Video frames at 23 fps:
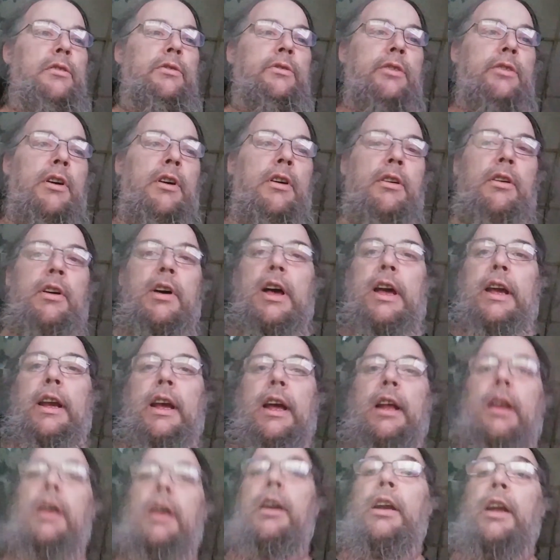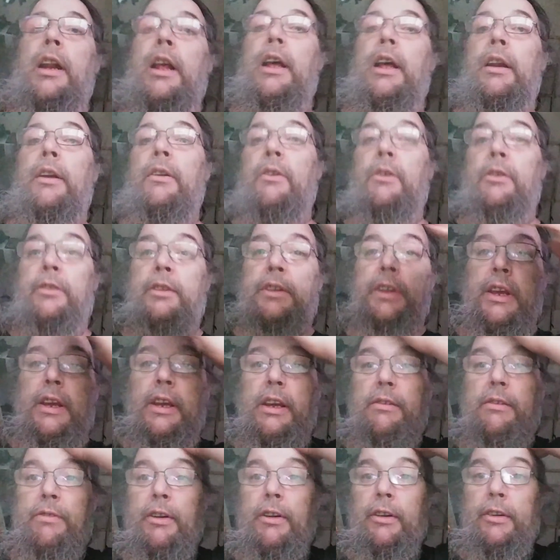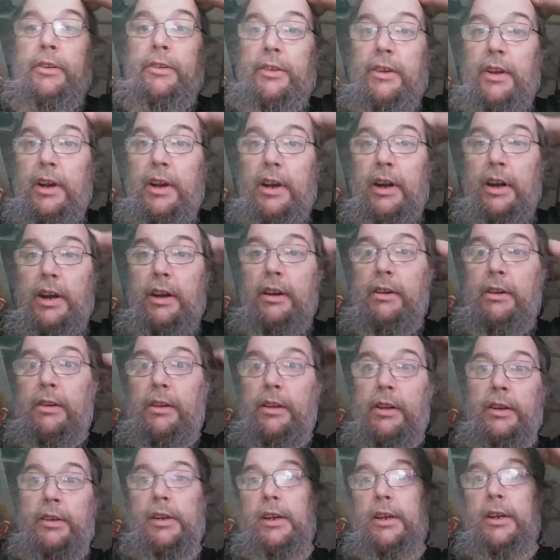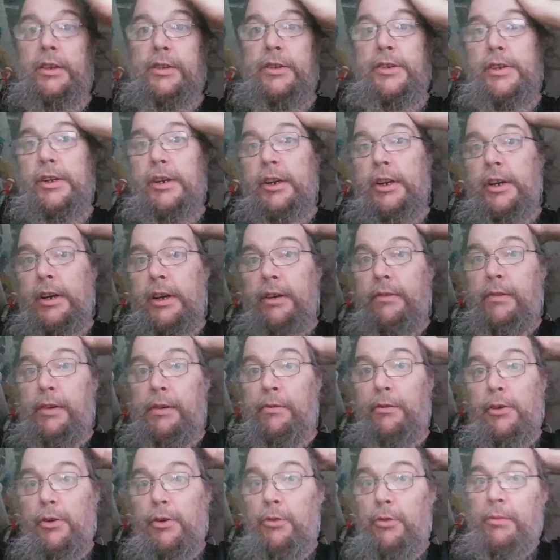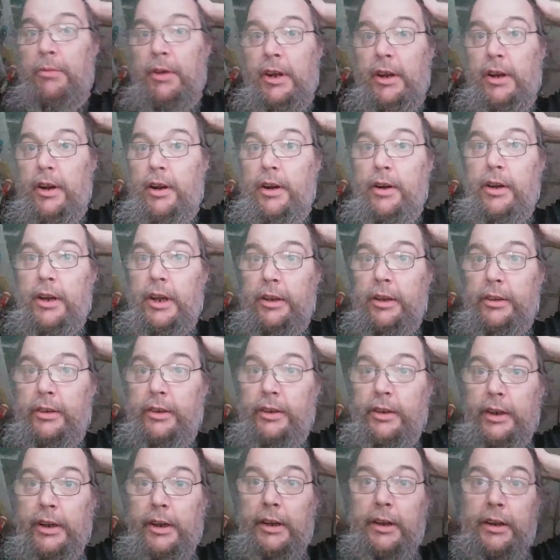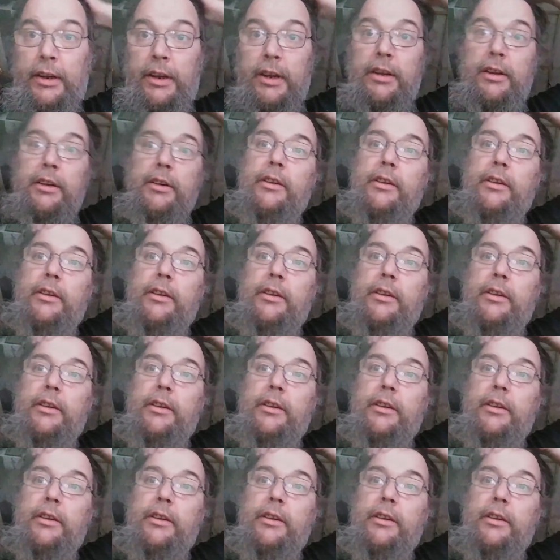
So I got looking on an old Thingiverse there. I know I look like shit. I haven't even combed my hair yet today.